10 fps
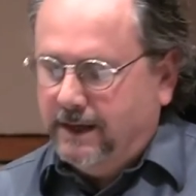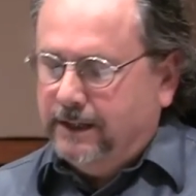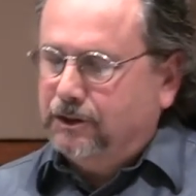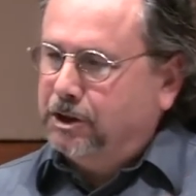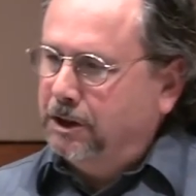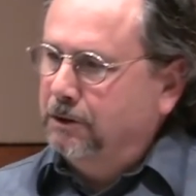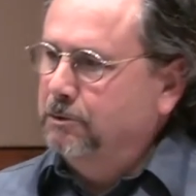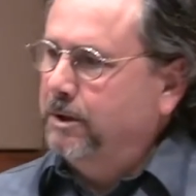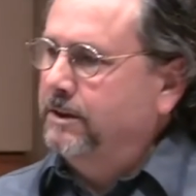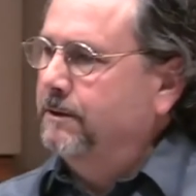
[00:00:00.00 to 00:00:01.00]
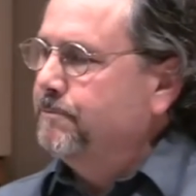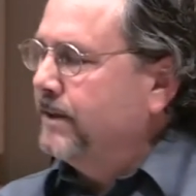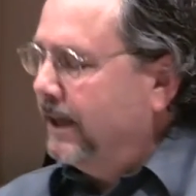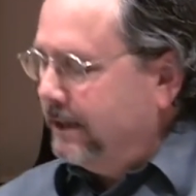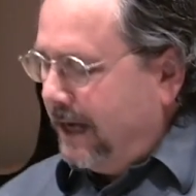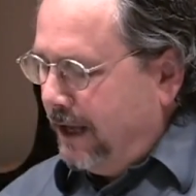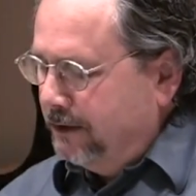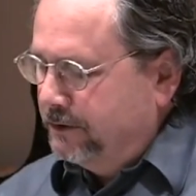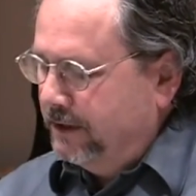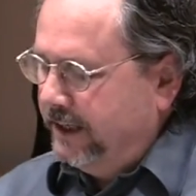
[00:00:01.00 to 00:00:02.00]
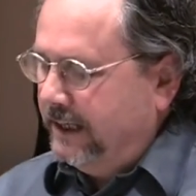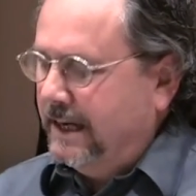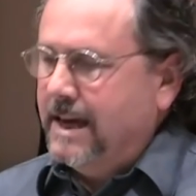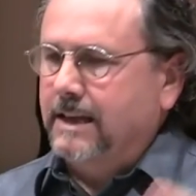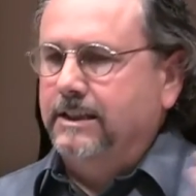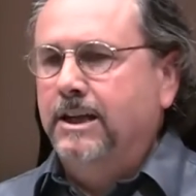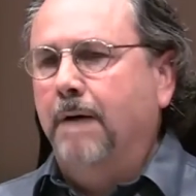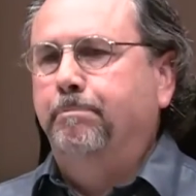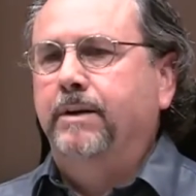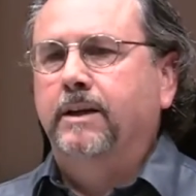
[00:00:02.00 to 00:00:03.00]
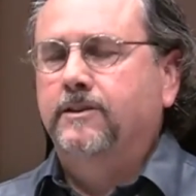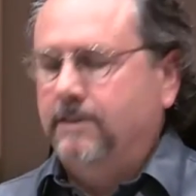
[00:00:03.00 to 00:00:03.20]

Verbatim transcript: children and elderly, yuppies